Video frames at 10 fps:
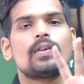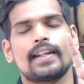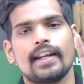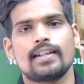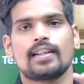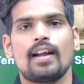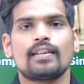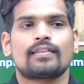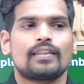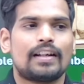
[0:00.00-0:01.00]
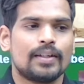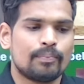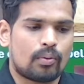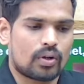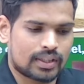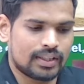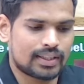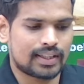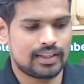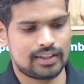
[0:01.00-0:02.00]
dates are
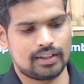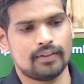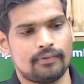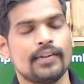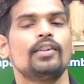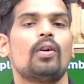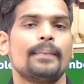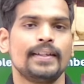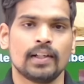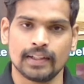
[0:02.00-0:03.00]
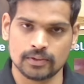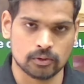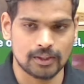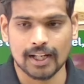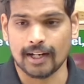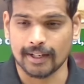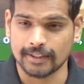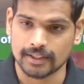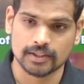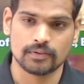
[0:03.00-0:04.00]
important phenomena in solar
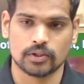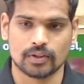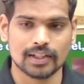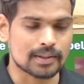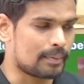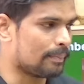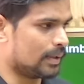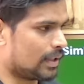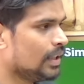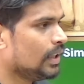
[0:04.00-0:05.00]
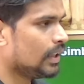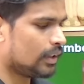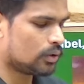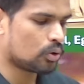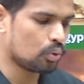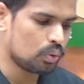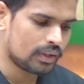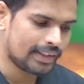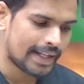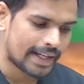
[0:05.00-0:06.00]
architecture, which you can remember. 2
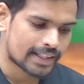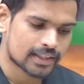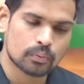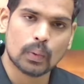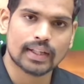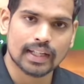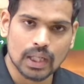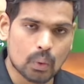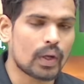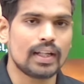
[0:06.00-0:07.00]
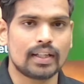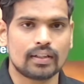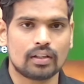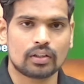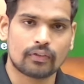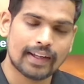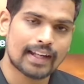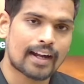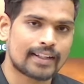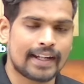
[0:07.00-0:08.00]
dates with equal
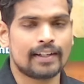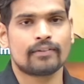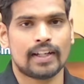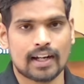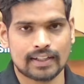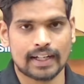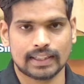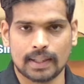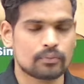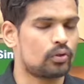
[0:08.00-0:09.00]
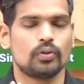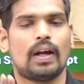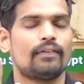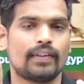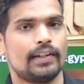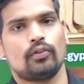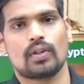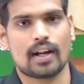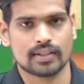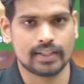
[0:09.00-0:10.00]
12-hour day and 12-hour night time. So you have 24
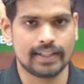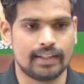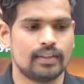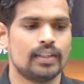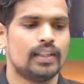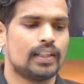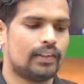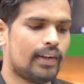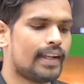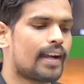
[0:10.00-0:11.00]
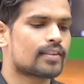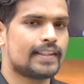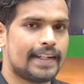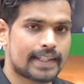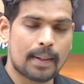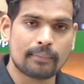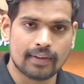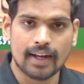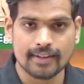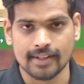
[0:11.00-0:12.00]
hours in a day. 12 hours daytime,
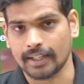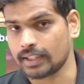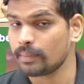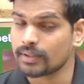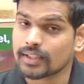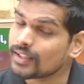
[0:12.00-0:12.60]
12 hours nighttime. This